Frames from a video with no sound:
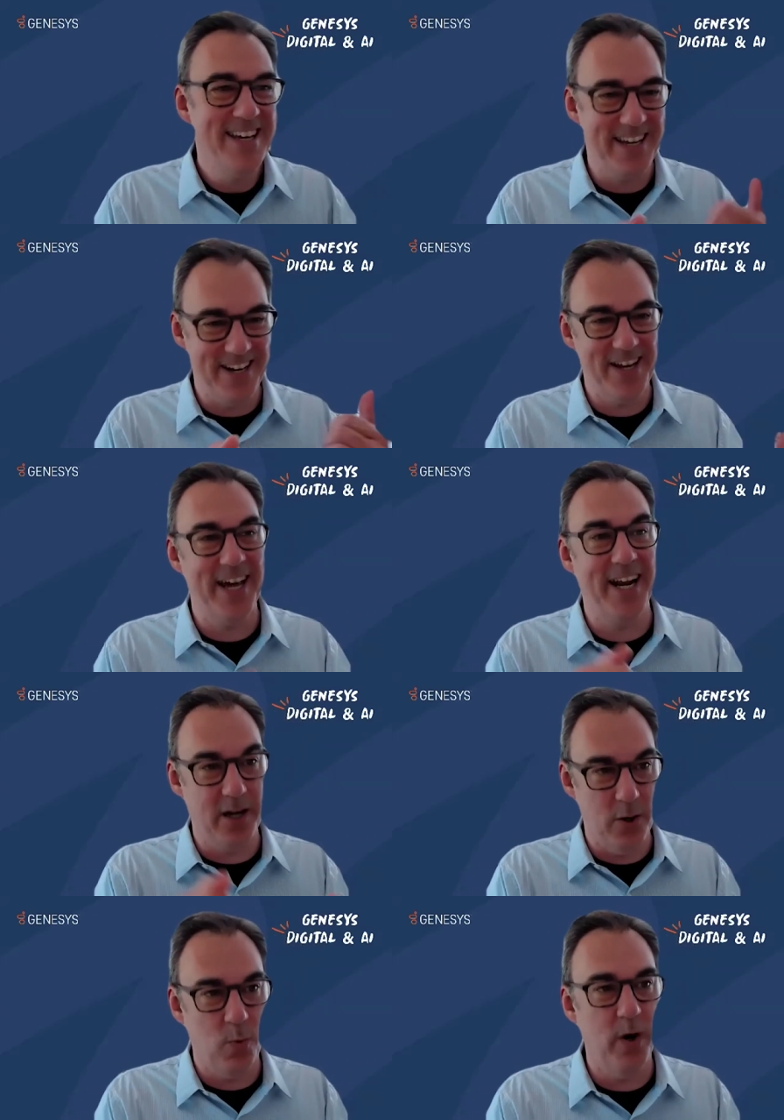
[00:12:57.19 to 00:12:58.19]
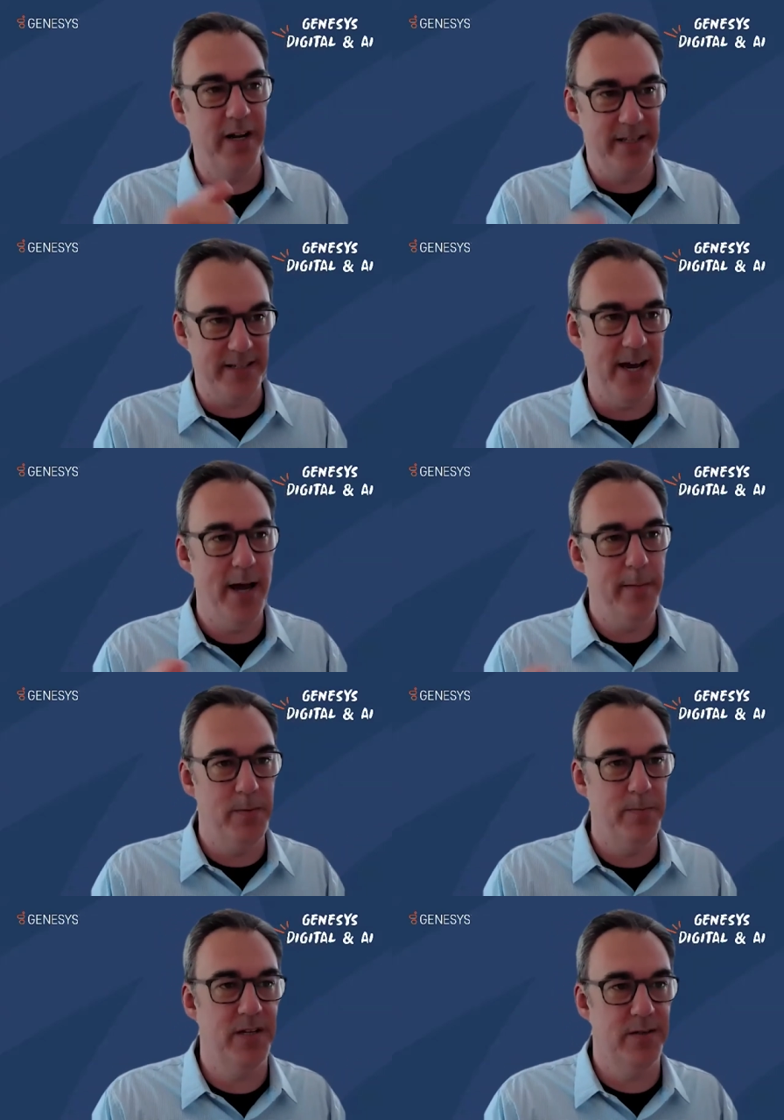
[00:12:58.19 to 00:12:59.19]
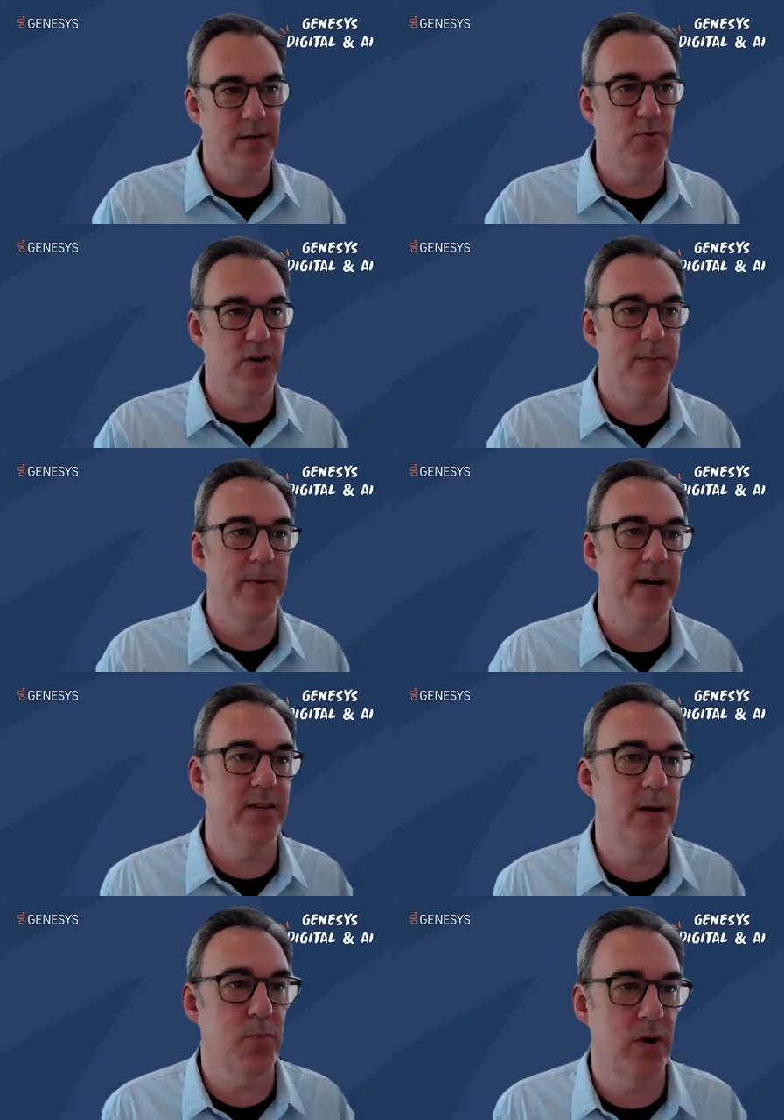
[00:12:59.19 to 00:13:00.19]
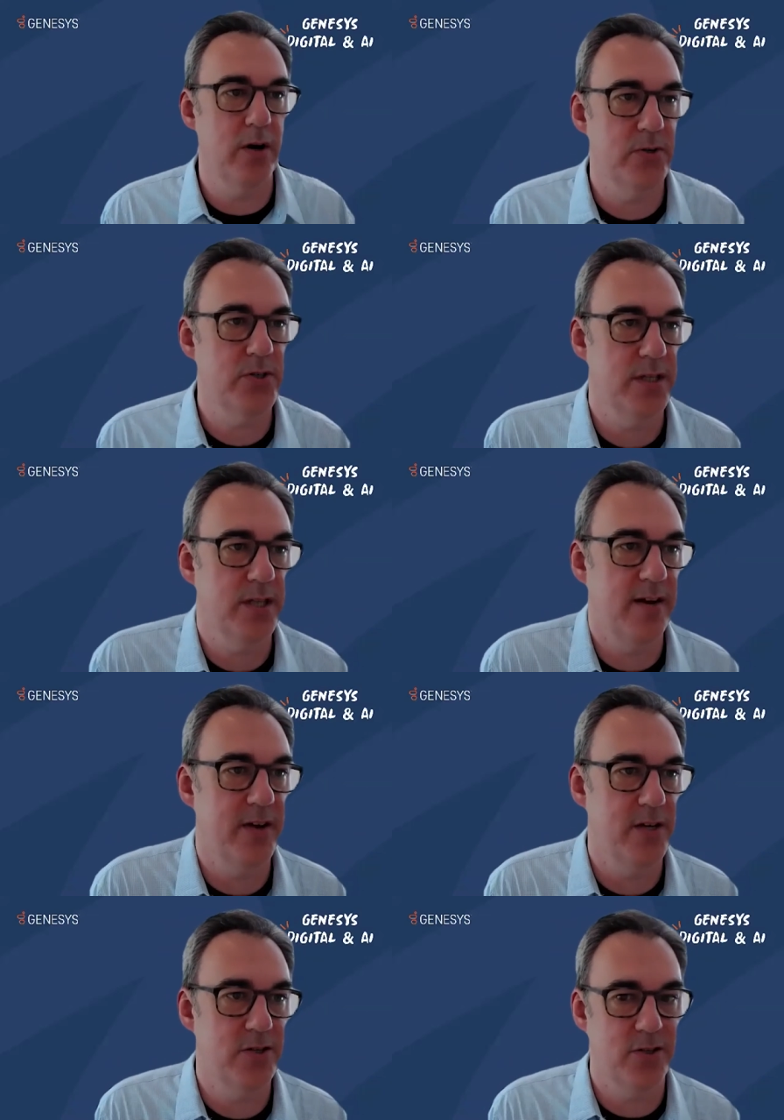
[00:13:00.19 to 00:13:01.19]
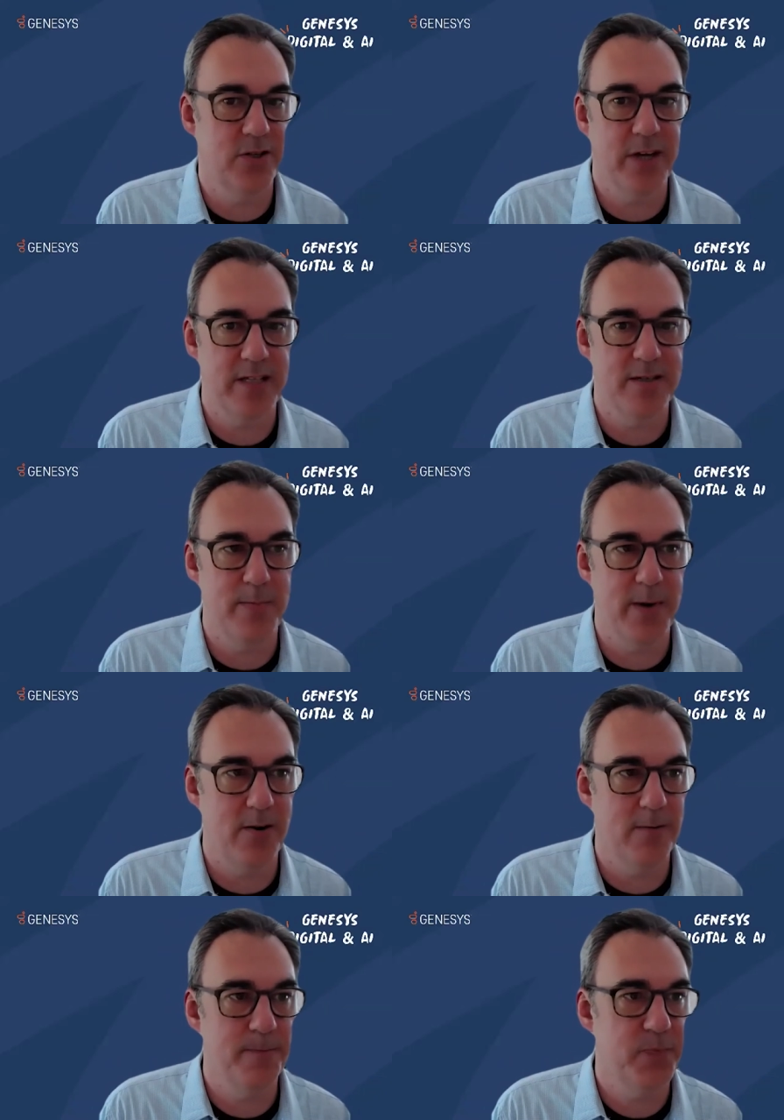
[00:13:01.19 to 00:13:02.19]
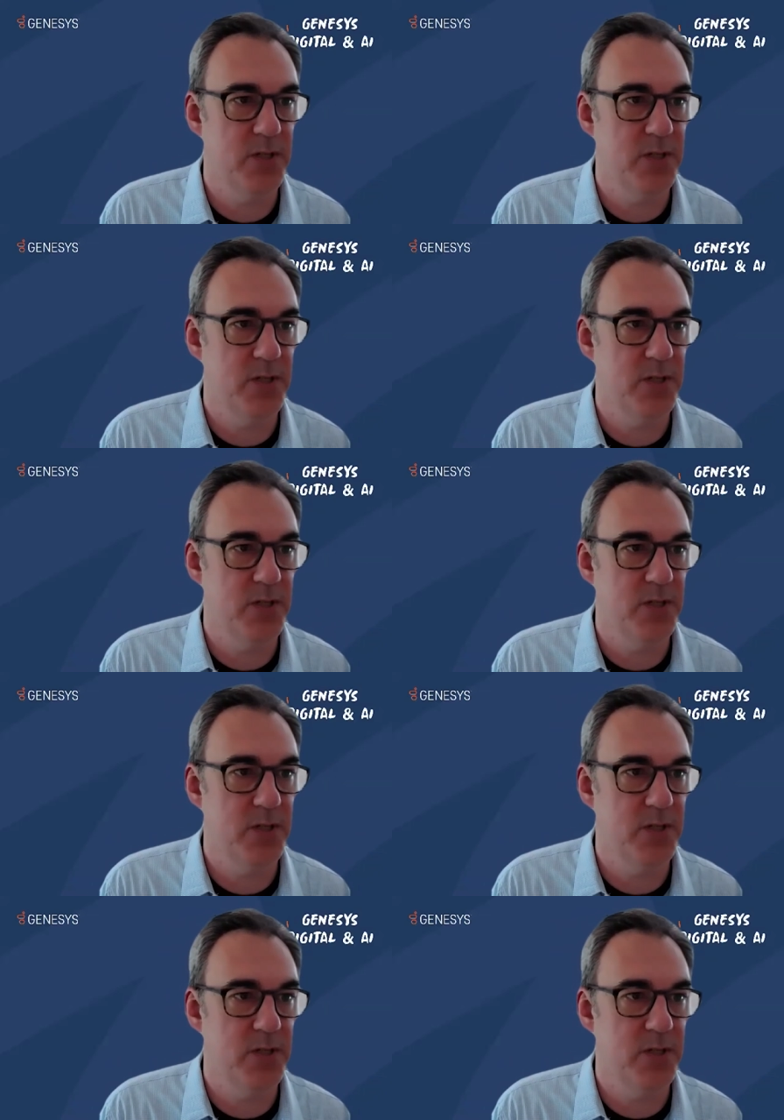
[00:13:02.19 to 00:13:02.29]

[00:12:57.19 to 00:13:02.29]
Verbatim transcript: You got to go one at a time and be deliberate about the approach, and then eventually you'll get to better